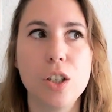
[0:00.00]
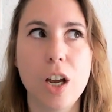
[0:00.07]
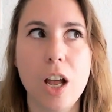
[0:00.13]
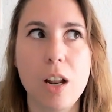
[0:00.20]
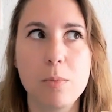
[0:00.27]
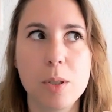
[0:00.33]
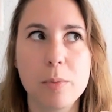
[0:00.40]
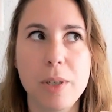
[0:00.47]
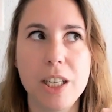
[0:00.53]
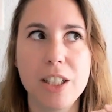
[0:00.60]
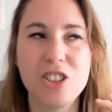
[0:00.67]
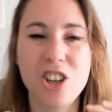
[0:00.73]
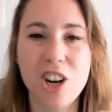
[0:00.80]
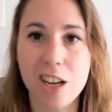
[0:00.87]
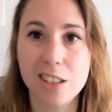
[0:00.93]
helps me
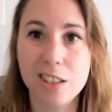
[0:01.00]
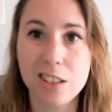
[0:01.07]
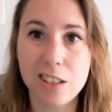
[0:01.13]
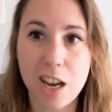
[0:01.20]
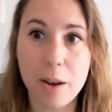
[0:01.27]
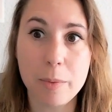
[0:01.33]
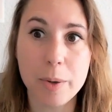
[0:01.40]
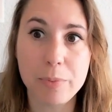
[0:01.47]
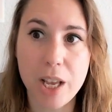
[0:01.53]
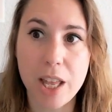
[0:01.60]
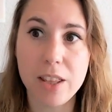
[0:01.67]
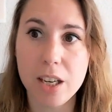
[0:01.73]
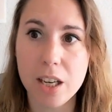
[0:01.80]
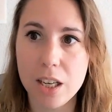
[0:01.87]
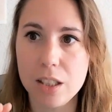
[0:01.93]
track the time I'm
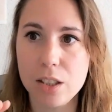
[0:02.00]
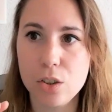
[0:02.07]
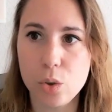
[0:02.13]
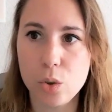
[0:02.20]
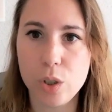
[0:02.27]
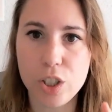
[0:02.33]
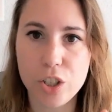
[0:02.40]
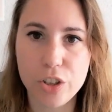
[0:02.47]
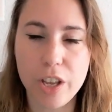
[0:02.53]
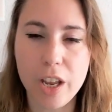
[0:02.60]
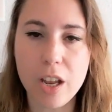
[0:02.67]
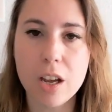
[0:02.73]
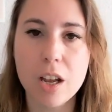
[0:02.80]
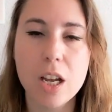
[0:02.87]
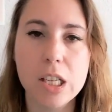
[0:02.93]
dedicating to each
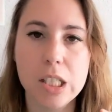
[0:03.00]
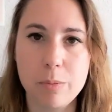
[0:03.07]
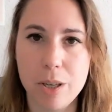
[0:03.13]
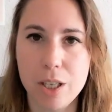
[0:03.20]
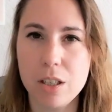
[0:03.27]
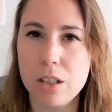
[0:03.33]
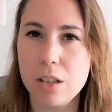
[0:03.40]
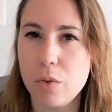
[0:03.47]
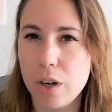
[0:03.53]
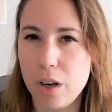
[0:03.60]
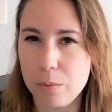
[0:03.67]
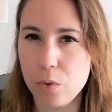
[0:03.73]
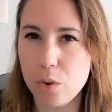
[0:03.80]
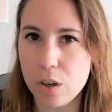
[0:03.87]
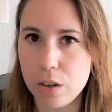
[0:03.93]
thing, especially when
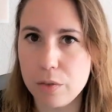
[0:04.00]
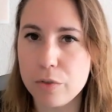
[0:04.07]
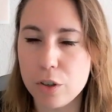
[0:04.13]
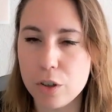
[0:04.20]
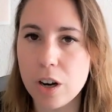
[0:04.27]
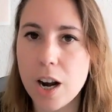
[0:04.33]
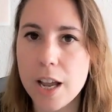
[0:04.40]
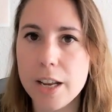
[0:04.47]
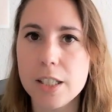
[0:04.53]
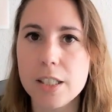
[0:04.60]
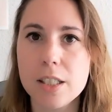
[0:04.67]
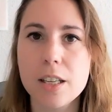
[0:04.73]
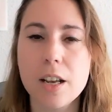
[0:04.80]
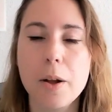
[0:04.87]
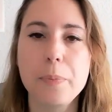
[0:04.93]
I'm working for
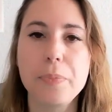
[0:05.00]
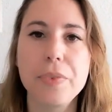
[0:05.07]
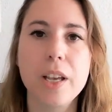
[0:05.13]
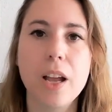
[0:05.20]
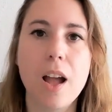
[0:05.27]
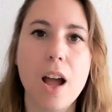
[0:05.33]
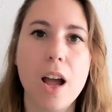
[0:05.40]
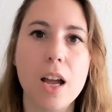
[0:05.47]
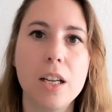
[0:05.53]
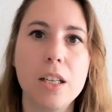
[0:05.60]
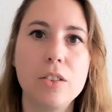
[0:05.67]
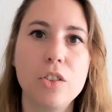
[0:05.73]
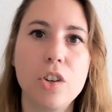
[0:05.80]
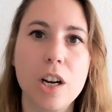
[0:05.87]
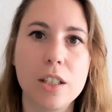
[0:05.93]
clients.
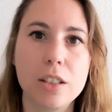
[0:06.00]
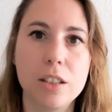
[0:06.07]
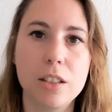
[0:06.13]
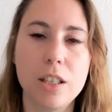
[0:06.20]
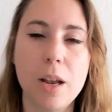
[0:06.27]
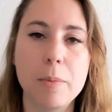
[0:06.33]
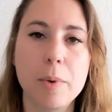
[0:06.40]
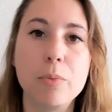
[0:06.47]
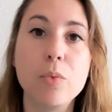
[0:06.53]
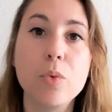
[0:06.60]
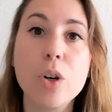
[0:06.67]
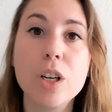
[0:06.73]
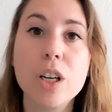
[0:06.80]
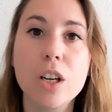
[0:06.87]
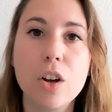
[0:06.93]
I track the time I'm
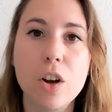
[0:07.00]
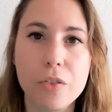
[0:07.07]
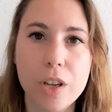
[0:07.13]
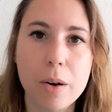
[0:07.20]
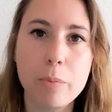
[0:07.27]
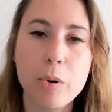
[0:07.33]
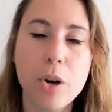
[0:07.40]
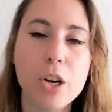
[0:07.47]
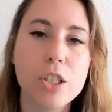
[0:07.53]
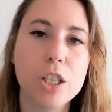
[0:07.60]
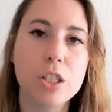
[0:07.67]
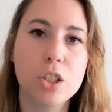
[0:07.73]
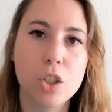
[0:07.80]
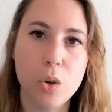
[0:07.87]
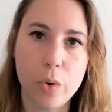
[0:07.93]
working on their
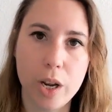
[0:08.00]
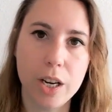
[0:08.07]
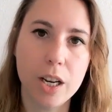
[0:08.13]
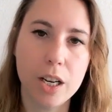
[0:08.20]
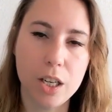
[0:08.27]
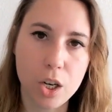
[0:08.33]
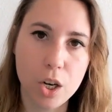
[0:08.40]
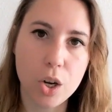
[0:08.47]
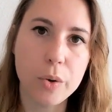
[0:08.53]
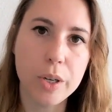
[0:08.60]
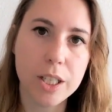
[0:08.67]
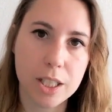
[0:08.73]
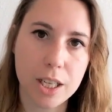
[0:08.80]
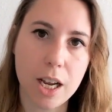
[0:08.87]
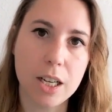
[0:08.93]
projects so I can know
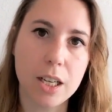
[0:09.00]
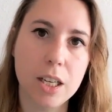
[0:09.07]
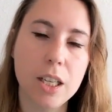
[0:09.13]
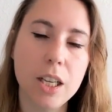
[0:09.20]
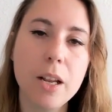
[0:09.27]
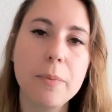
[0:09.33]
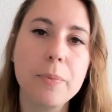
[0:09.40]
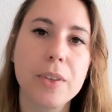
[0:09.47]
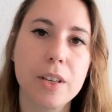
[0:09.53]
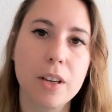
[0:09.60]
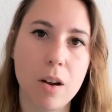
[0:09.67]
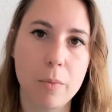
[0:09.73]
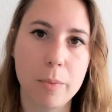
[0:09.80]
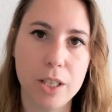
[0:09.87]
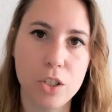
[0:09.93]
exactly
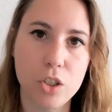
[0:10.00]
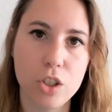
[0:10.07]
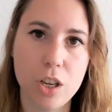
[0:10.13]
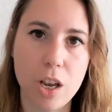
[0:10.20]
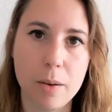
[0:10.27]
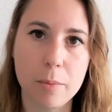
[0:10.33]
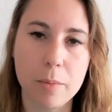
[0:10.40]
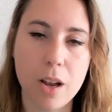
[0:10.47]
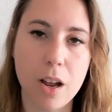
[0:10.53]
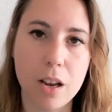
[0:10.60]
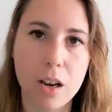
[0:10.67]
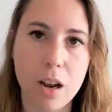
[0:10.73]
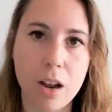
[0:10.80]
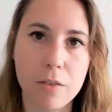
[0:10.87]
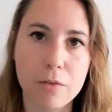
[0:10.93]
how much time I
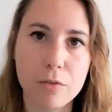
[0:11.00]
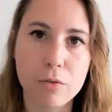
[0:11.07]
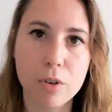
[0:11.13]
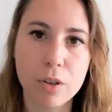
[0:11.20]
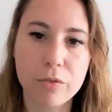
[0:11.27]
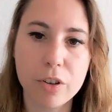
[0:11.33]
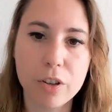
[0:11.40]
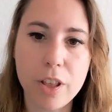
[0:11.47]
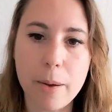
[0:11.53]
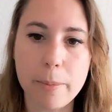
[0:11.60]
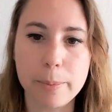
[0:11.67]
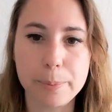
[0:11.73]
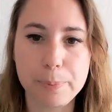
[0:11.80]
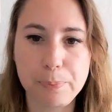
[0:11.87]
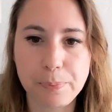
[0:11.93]
have worked for
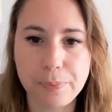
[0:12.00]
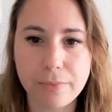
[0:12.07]
them.